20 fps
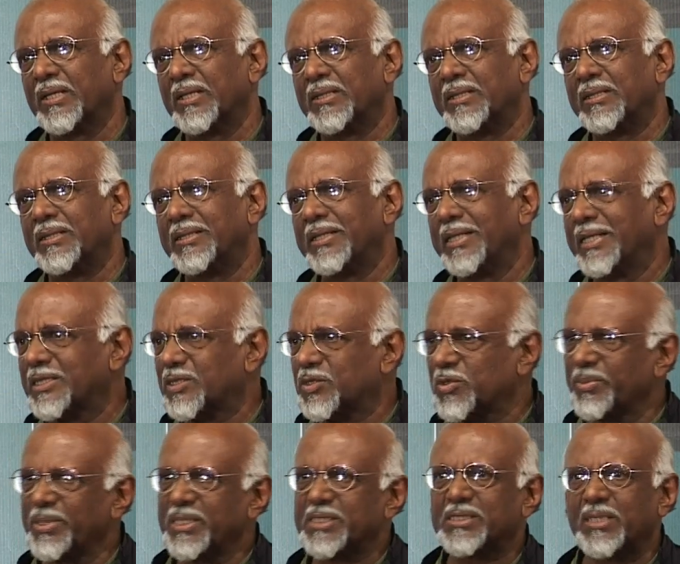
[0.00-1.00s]
need
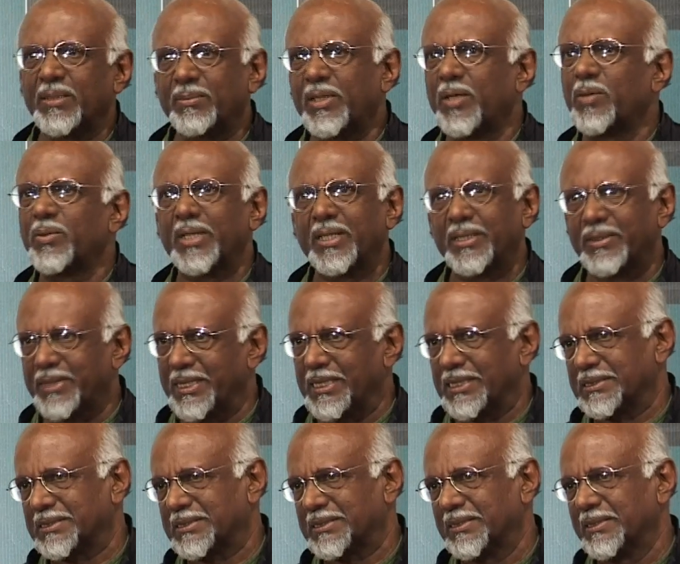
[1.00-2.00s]
to be somehow
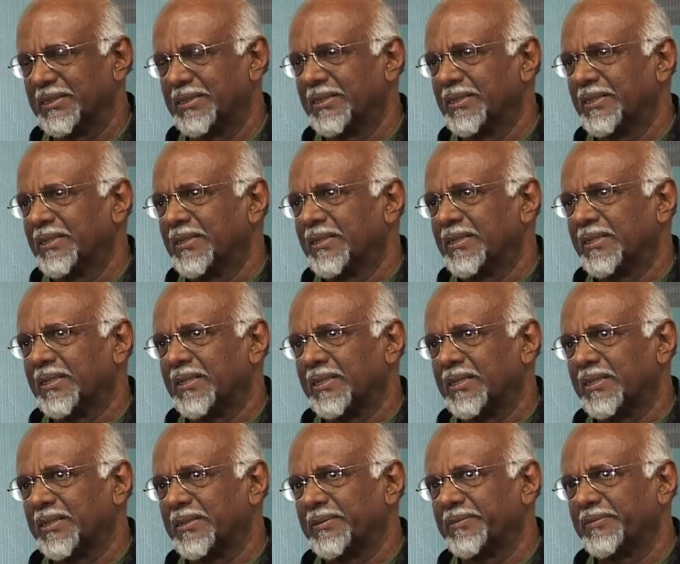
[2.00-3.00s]
addressed
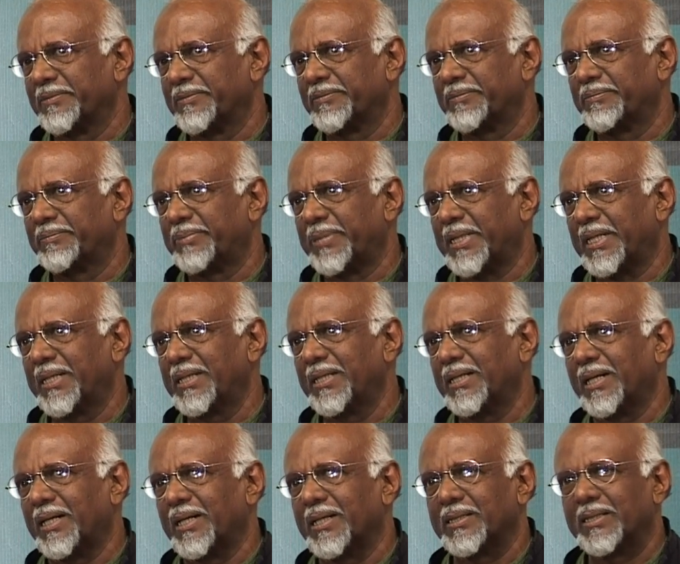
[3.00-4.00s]
by
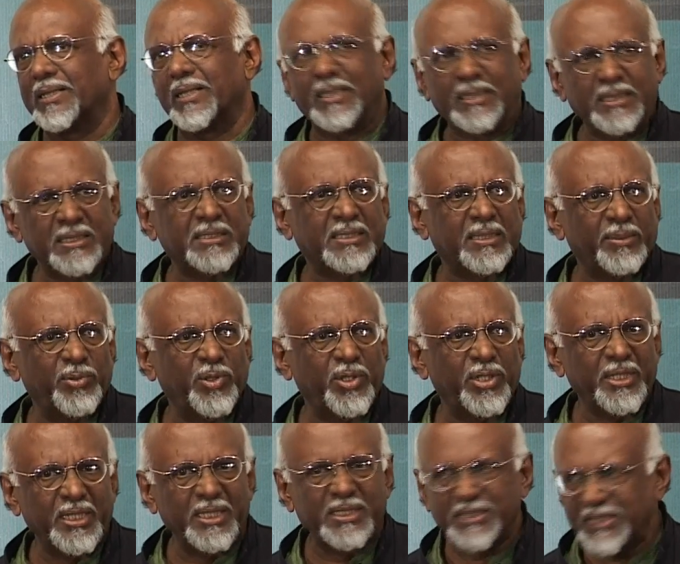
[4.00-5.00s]
the artist
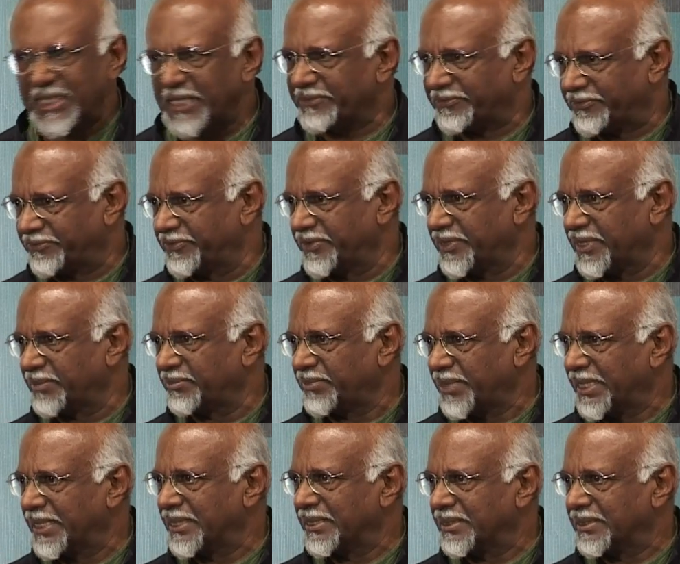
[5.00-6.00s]
community itself and
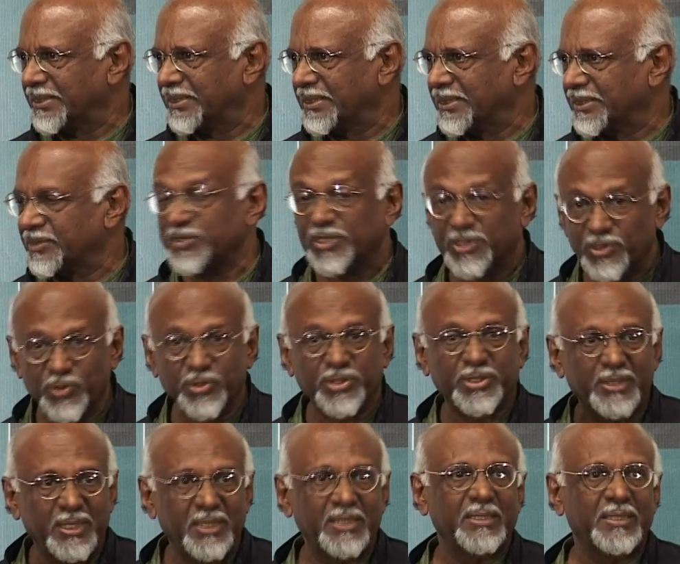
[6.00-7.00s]
by
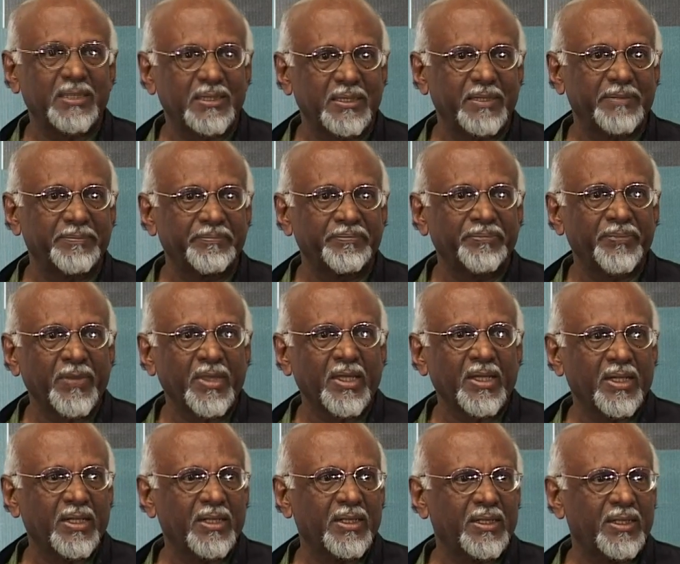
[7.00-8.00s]
institutional,
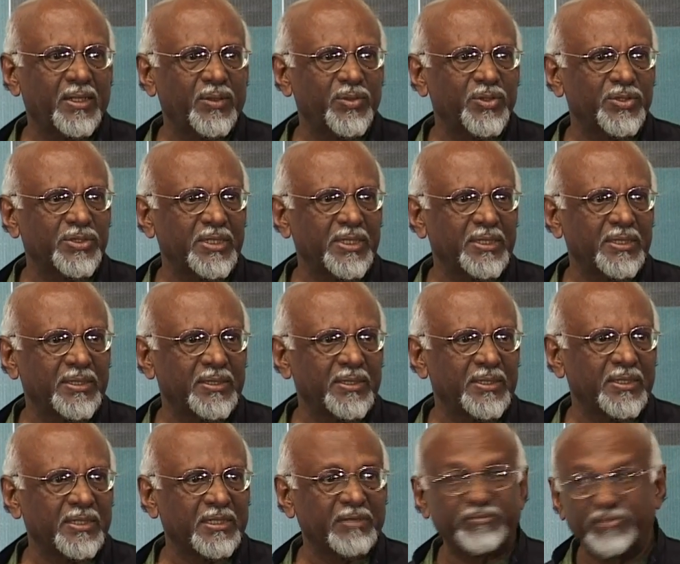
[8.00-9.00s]

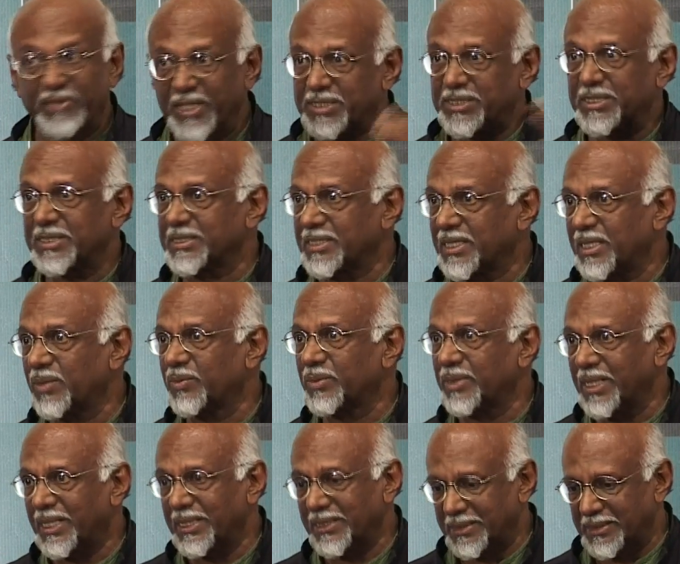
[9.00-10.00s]
reflections around
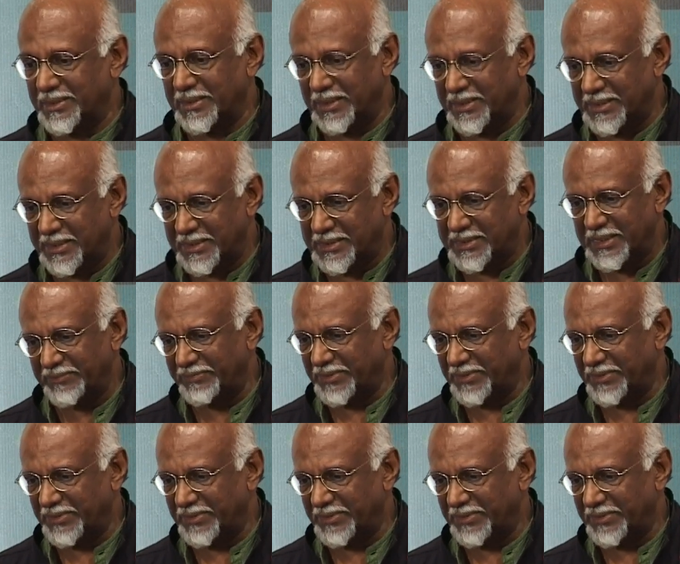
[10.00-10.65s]
art itself. I